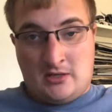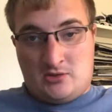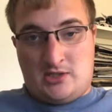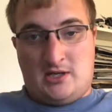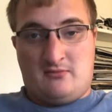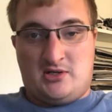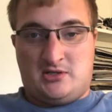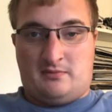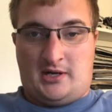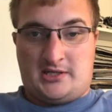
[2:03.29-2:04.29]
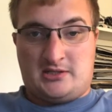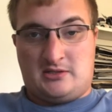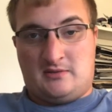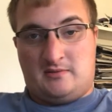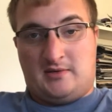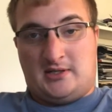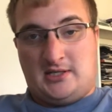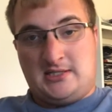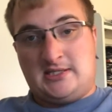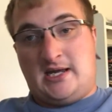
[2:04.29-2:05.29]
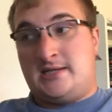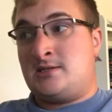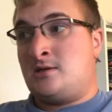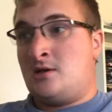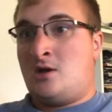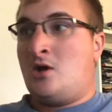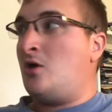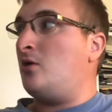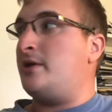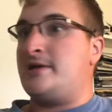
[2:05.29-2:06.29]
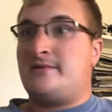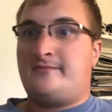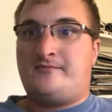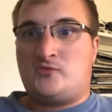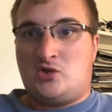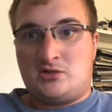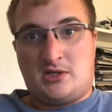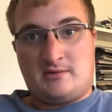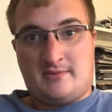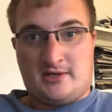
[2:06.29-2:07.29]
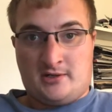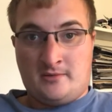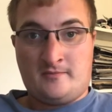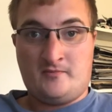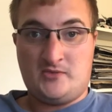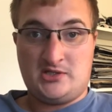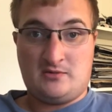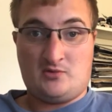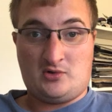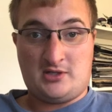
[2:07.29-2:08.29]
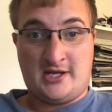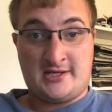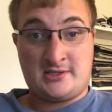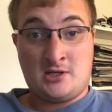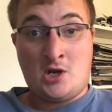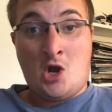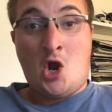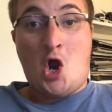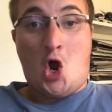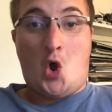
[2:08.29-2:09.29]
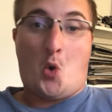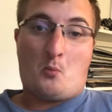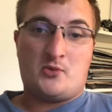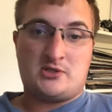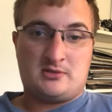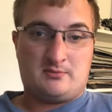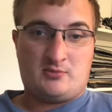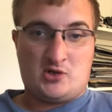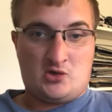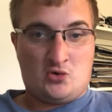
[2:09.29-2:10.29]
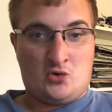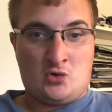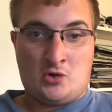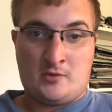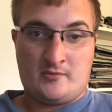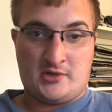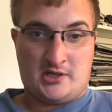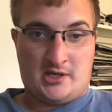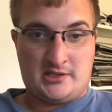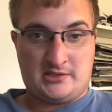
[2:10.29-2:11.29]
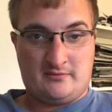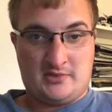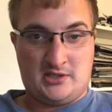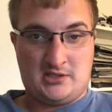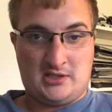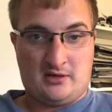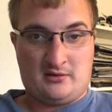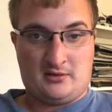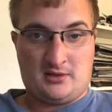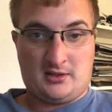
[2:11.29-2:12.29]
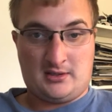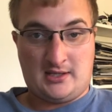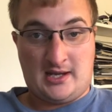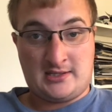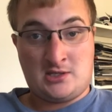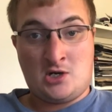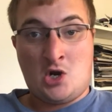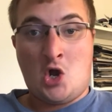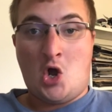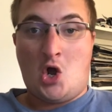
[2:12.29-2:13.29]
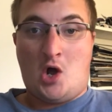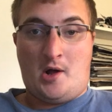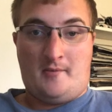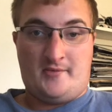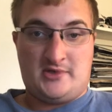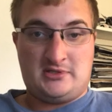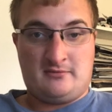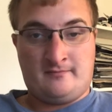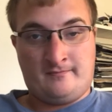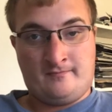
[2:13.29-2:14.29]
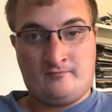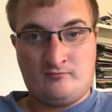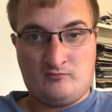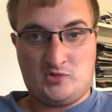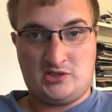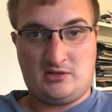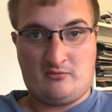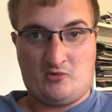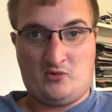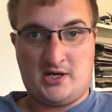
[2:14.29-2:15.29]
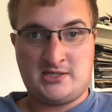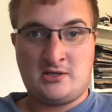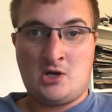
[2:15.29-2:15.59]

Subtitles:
giant mystery box, this size, total times bigger, and similar like that. This is pretty cool, pretty awesome, get to really like that. Similar ways.